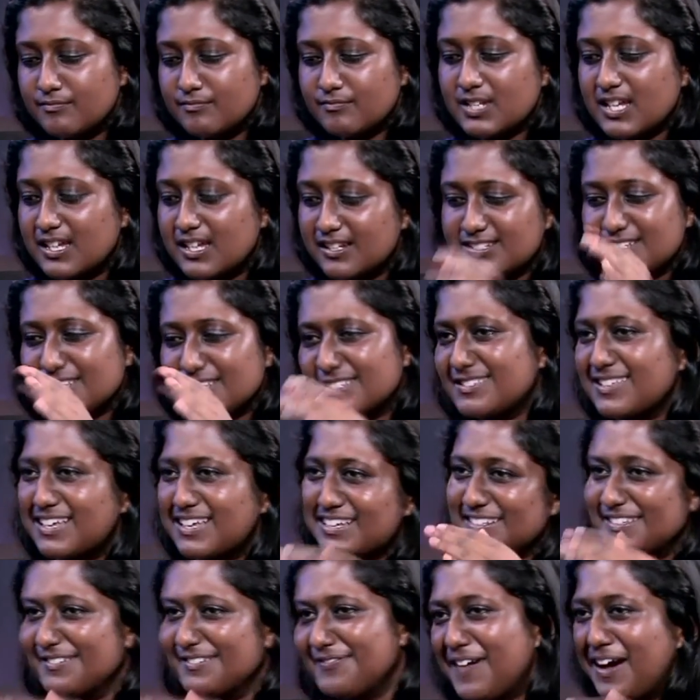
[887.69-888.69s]
just
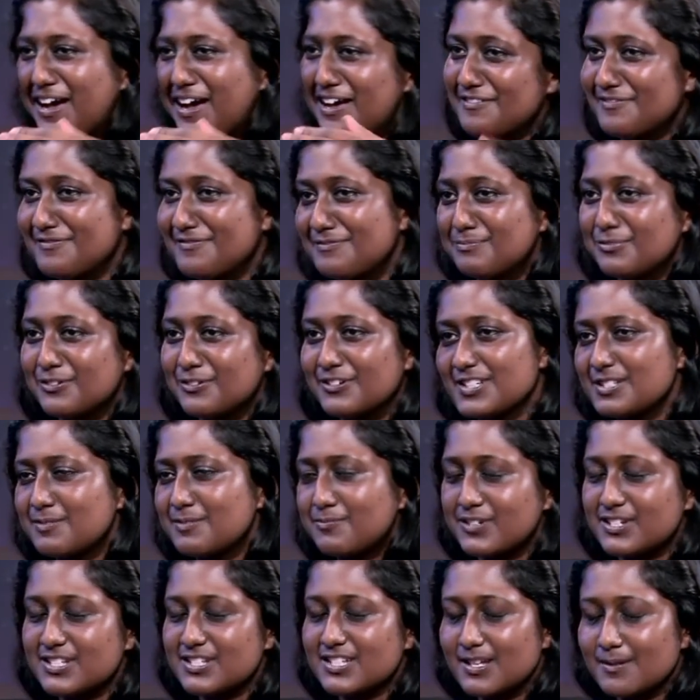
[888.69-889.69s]
like the five
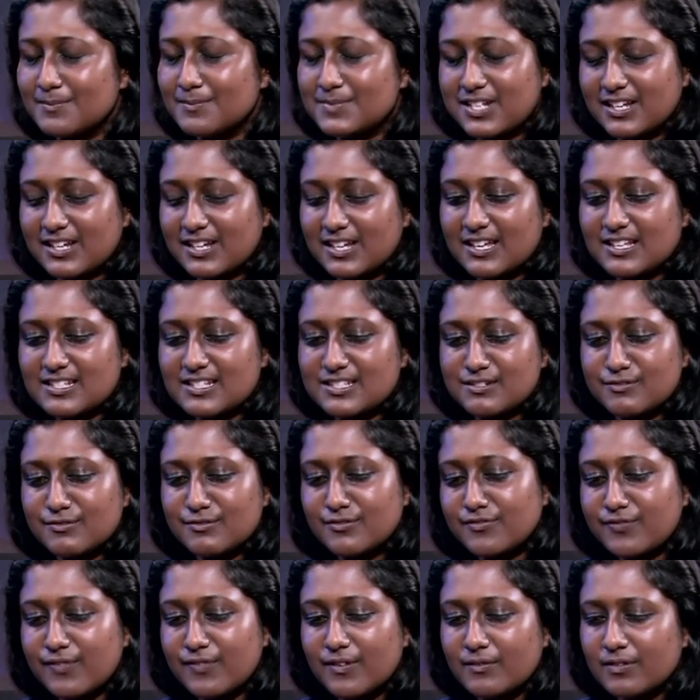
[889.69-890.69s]
Buddhist precepts, I guess. I
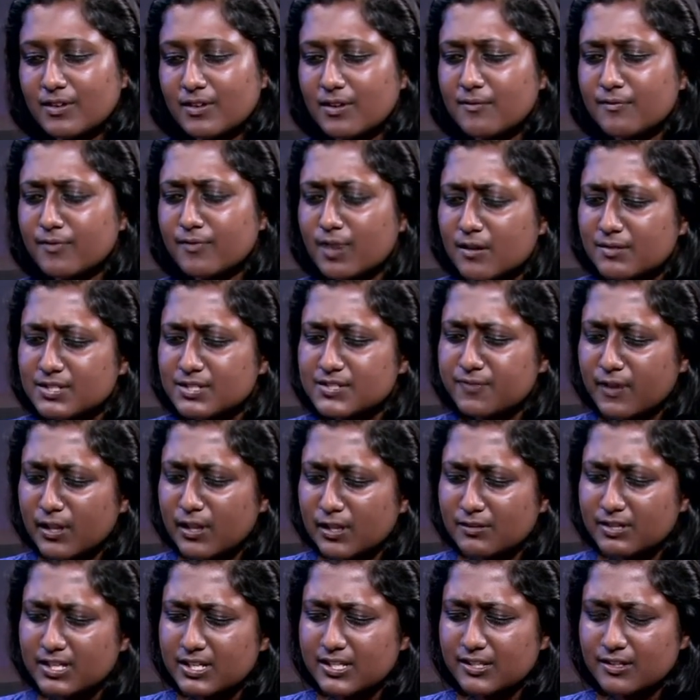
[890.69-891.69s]
was
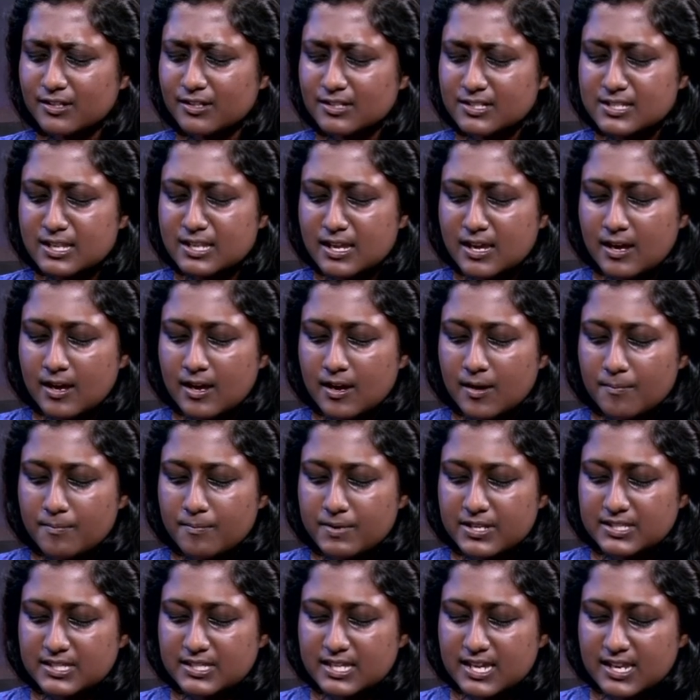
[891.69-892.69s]
following those.
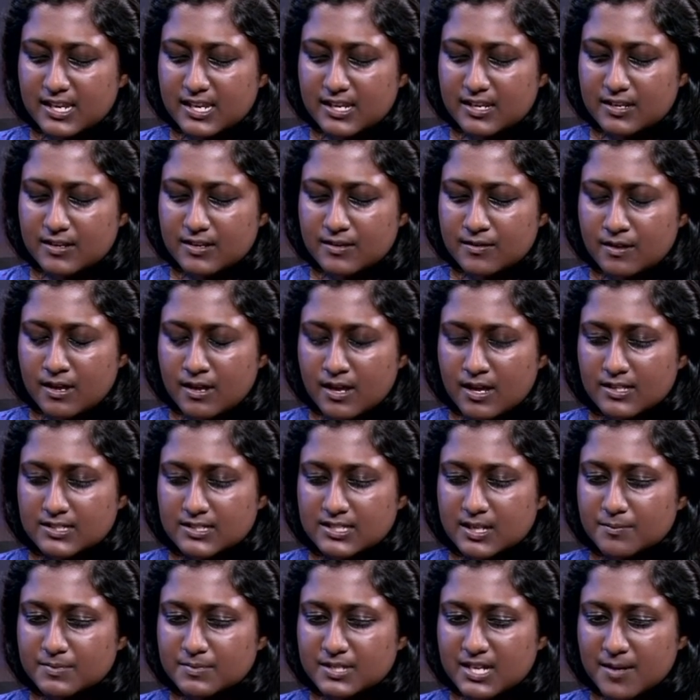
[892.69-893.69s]
But then
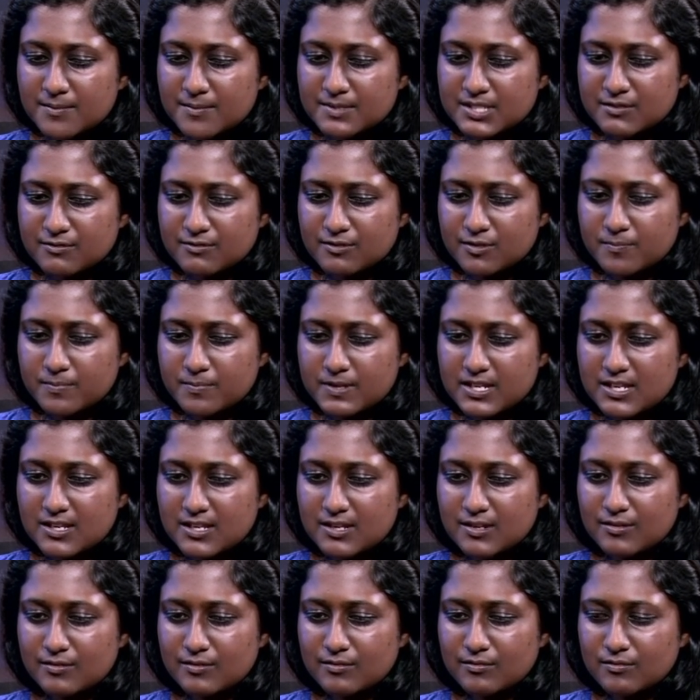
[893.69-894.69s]
sometimes it would
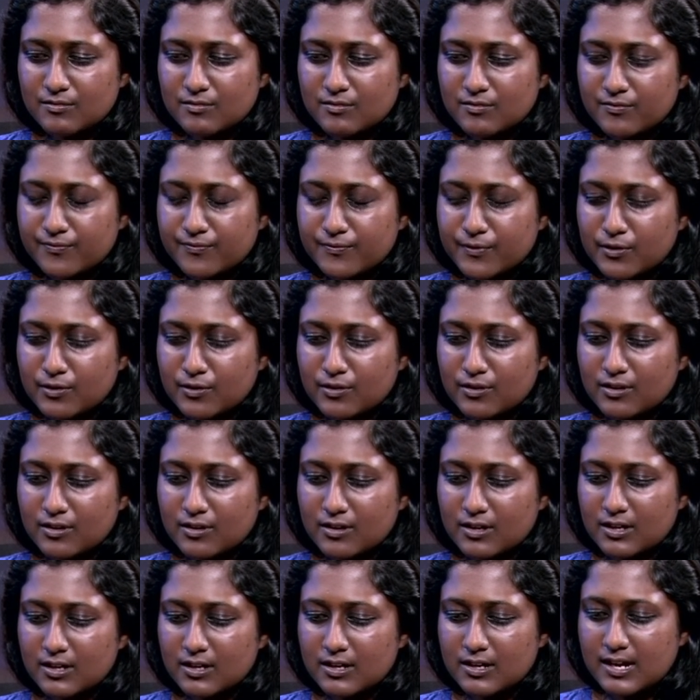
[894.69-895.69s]
be
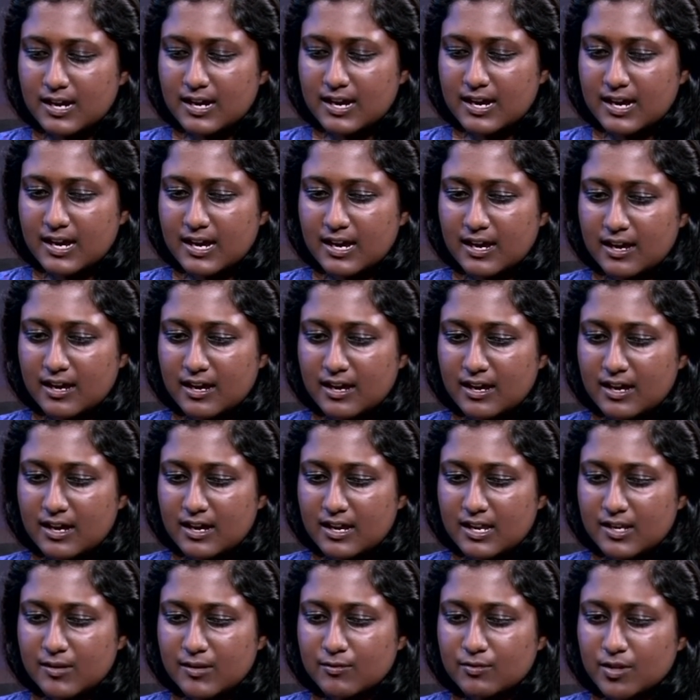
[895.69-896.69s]
for
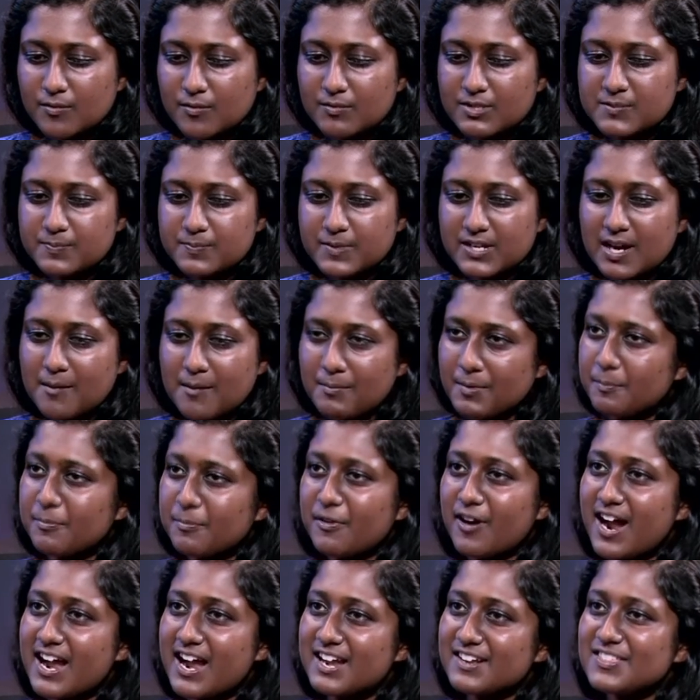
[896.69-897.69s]
it would almost become a
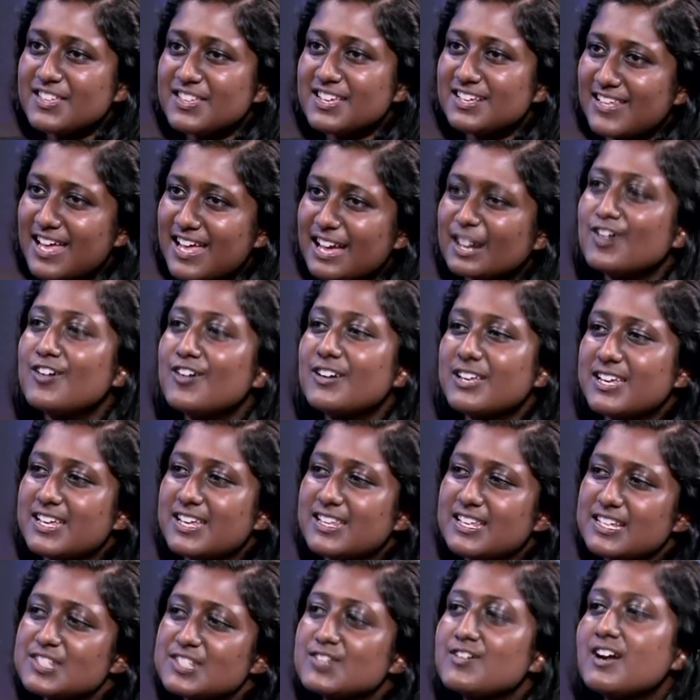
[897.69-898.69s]
pride thing, like, oh
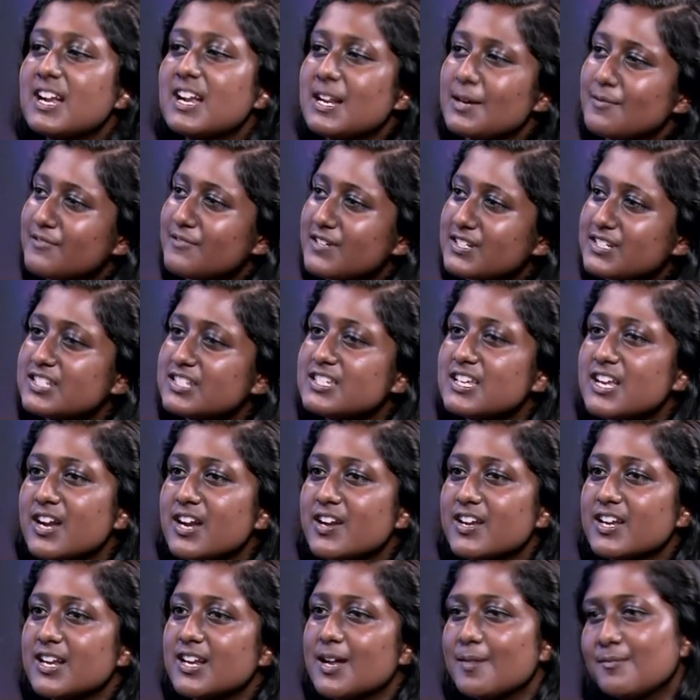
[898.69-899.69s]
yeah, that's right, I'm
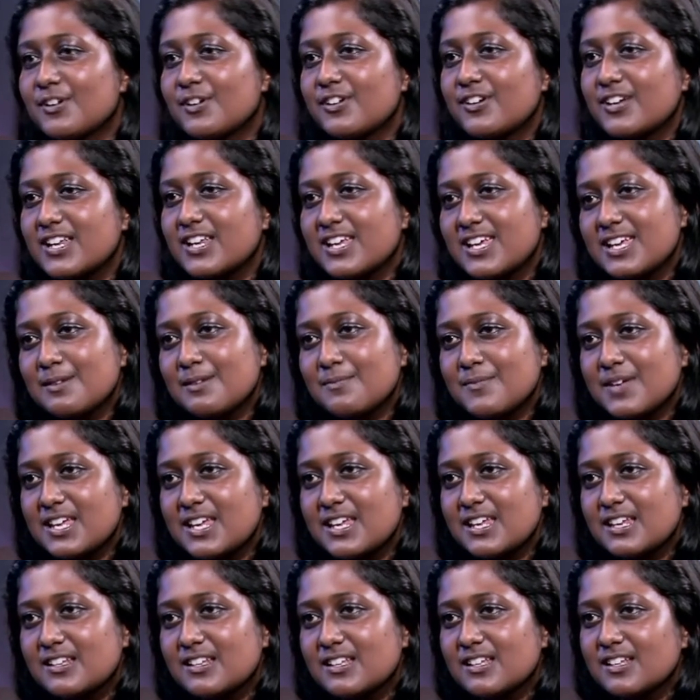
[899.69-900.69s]
vegetarian, I'm not going to eat
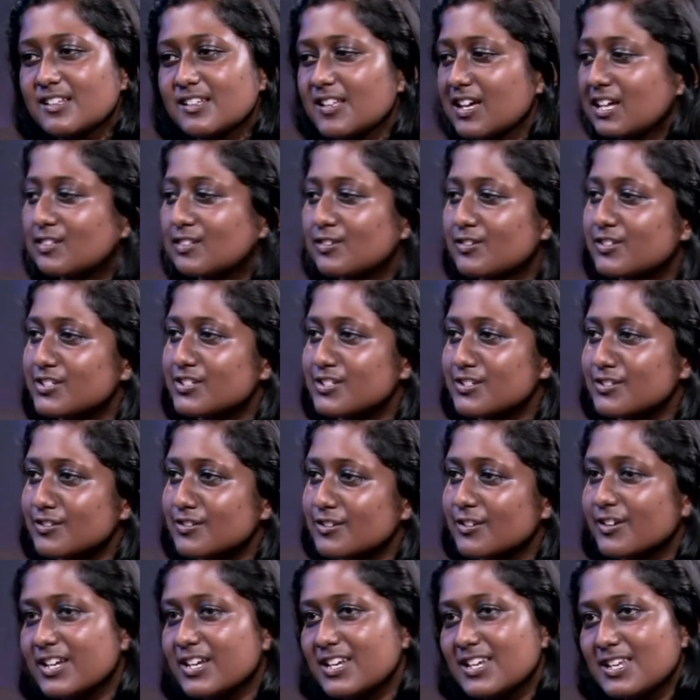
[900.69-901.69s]
meat, and like, look at you,
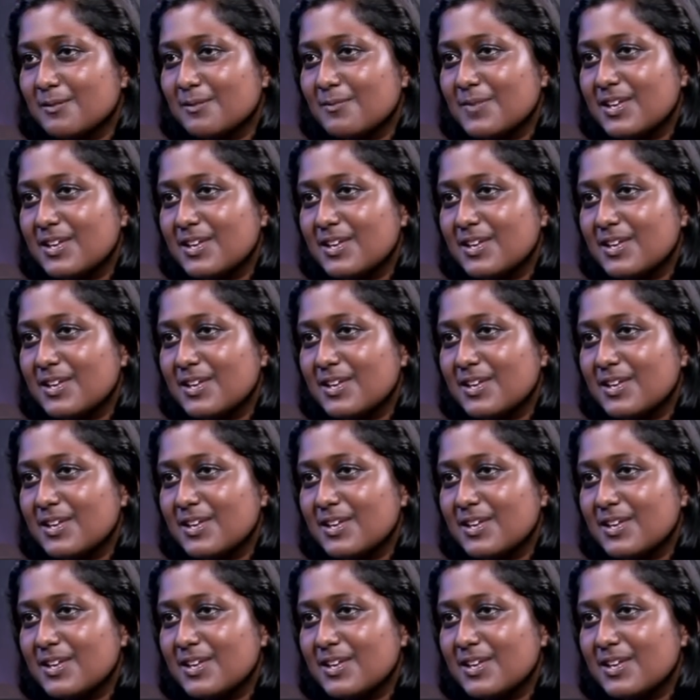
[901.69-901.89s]
you're eating